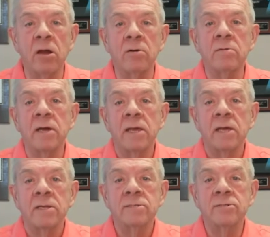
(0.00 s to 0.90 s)
to
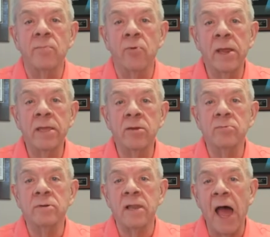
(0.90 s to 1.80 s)
bring you live
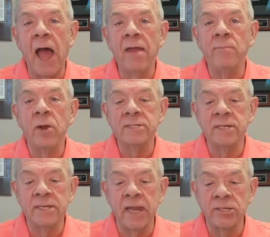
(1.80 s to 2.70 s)

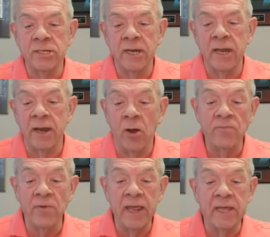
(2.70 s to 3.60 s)
presentation, and hopefully it's
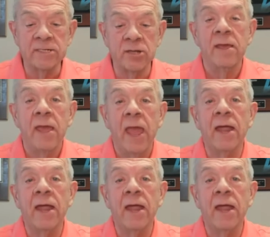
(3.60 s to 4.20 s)
going to work